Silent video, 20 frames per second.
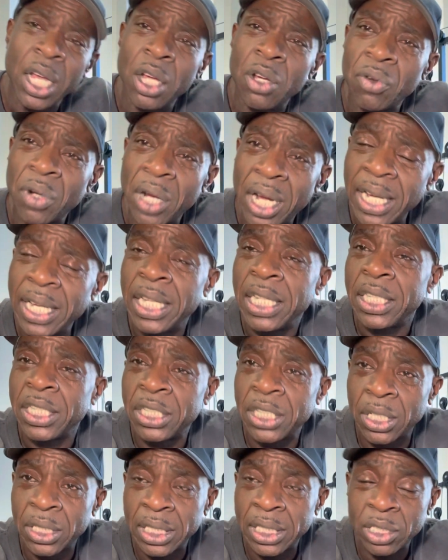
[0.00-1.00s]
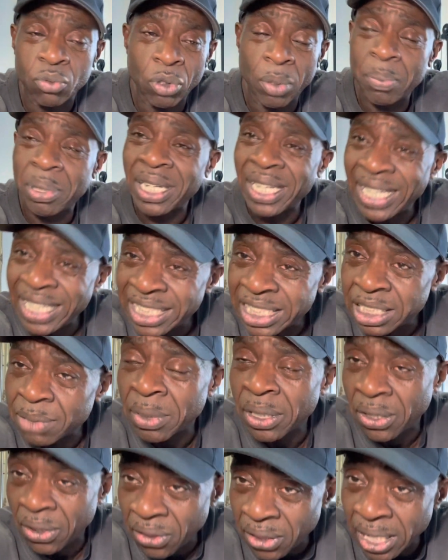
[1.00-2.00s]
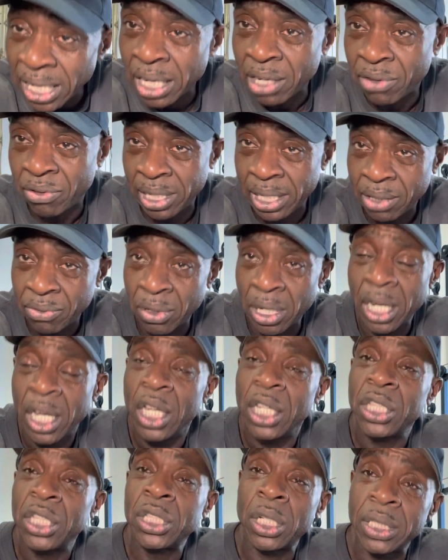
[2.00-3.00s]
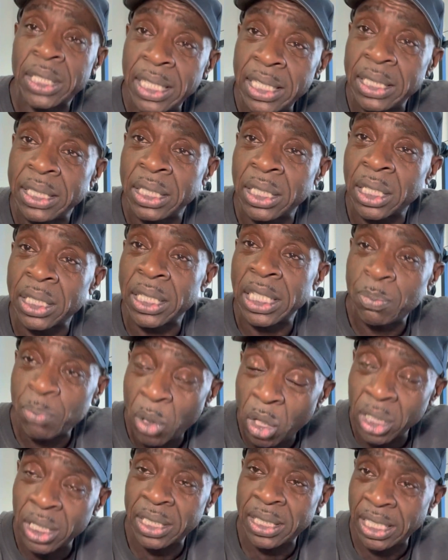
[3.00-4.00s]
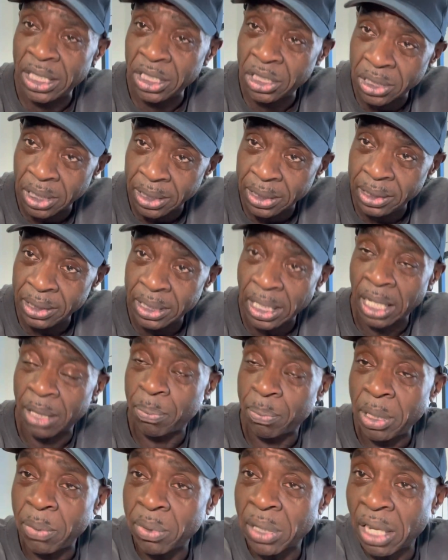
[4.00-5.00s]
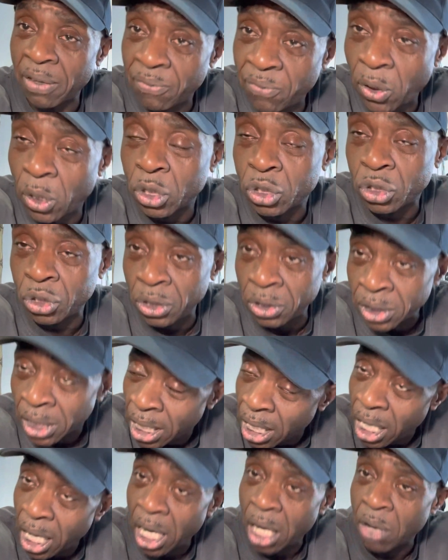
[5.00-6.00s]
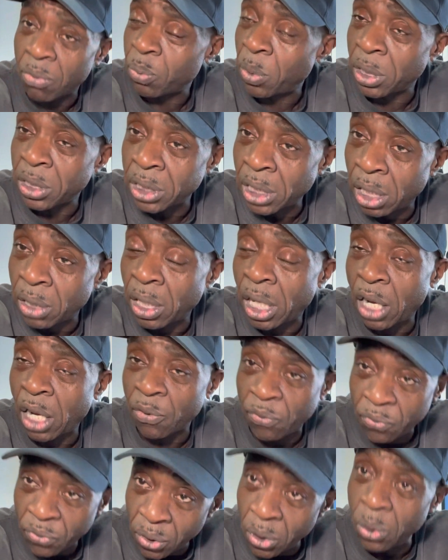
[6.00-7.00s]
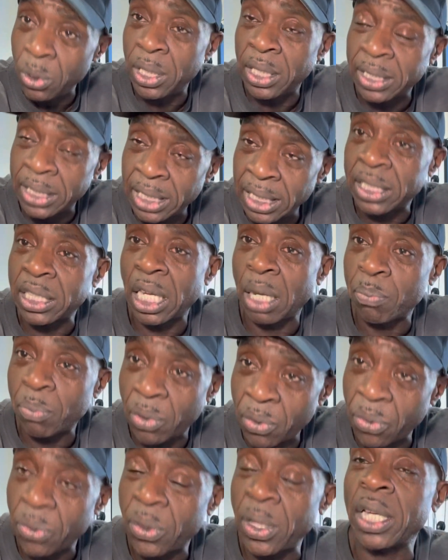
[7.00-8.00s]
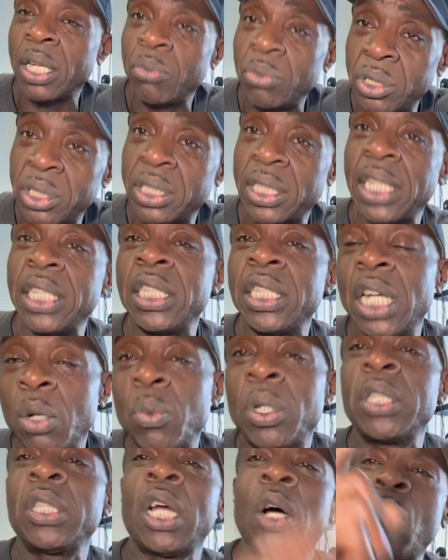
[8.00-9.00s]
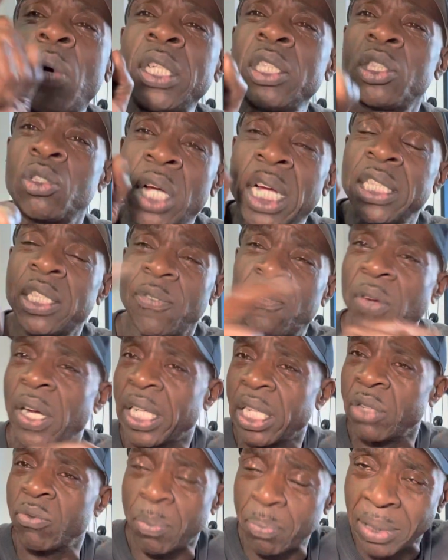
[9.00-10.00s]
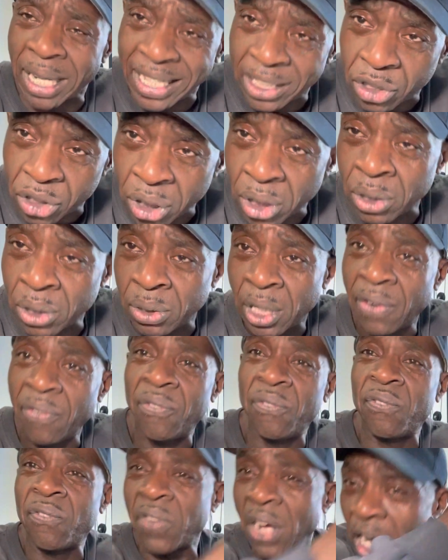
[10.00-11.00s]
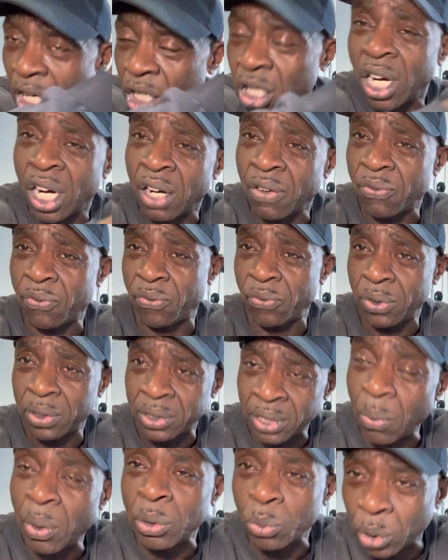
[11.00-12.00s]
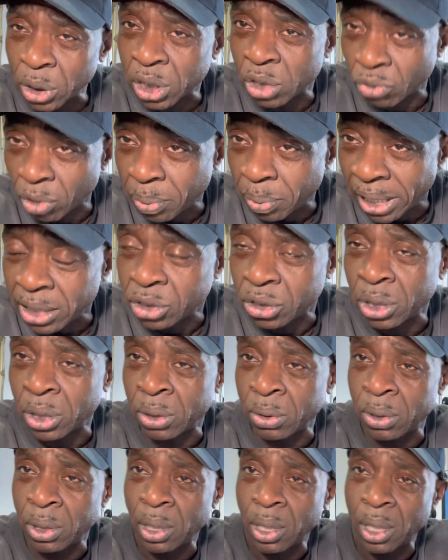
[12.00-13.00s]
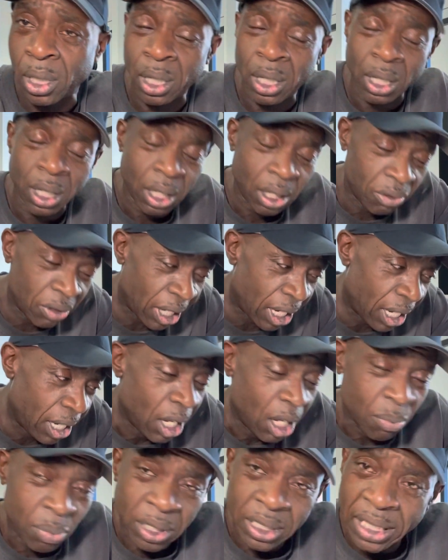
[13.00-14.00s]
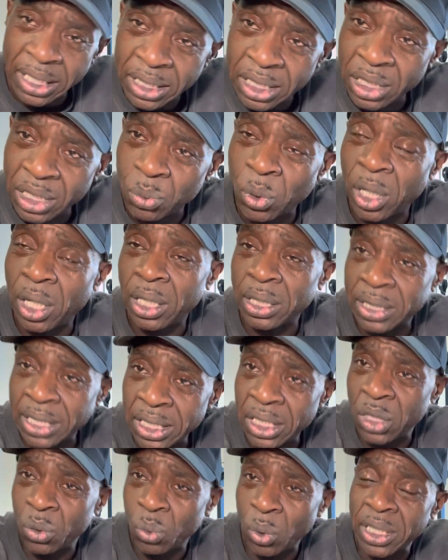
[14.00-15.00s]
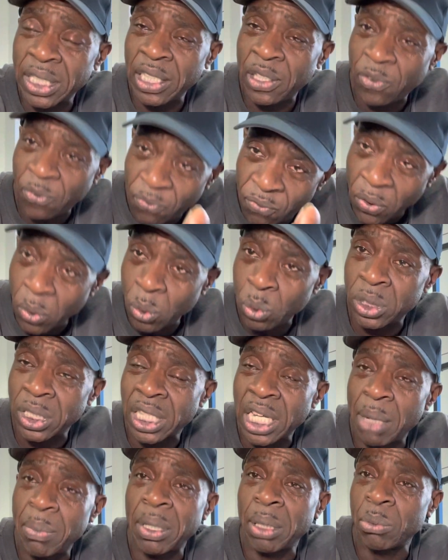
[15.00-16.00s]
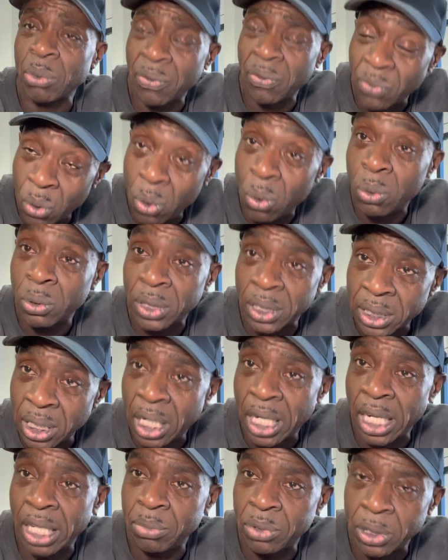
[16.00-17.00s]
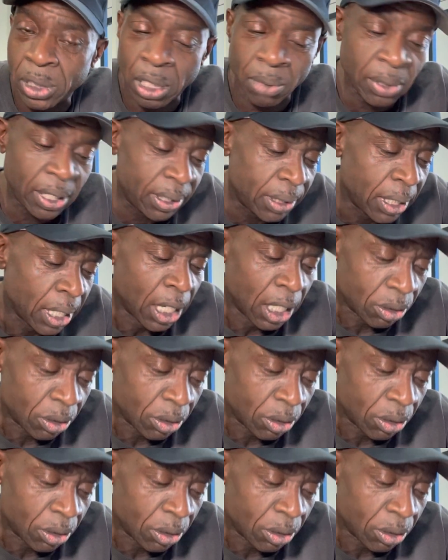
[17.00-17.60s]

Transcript: Right, this replacement theory, right? These politicians and people like Fox News are fueling this type of thing, and we just say, no one's trying to fucking replace you. Fuck off. No one wants to replace you, right? But this is what these fools are coming up with all the time. Do you know what I mean?